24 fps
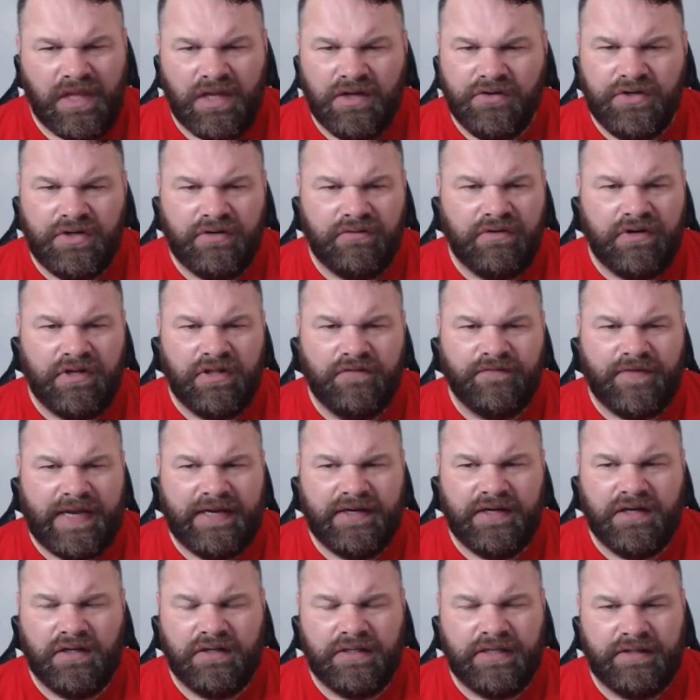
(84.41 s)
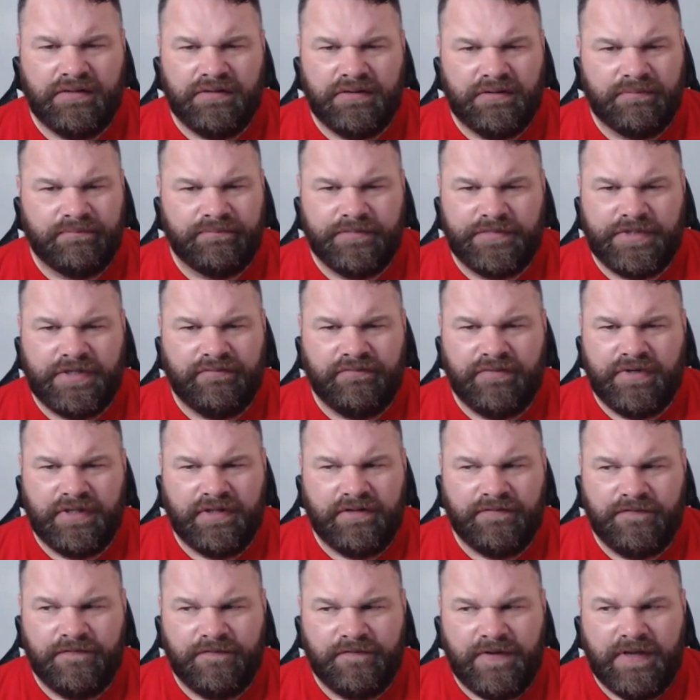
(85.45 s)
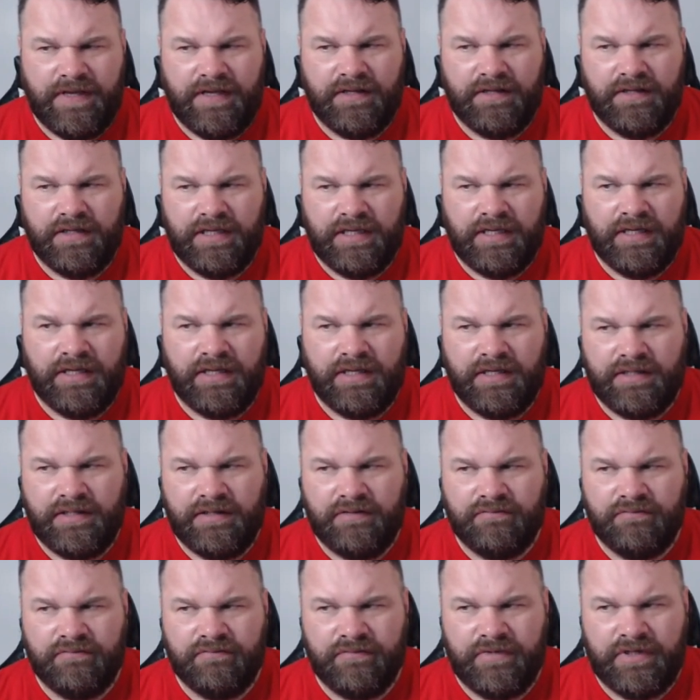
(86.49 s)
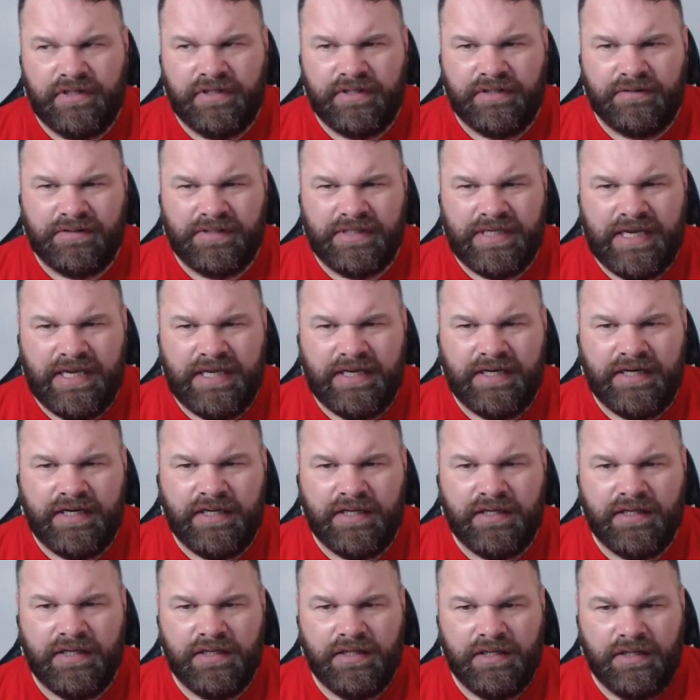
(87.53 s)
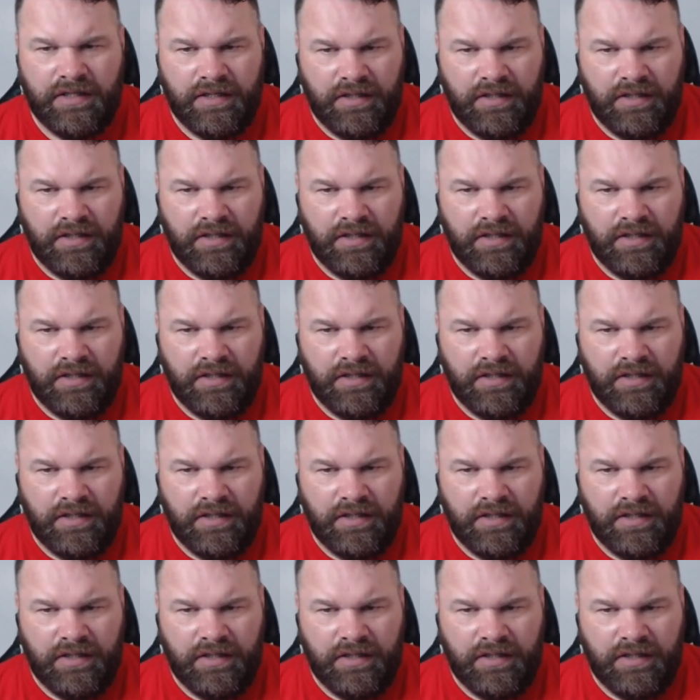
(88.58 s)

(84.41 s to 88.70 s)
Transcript: Didn't really gain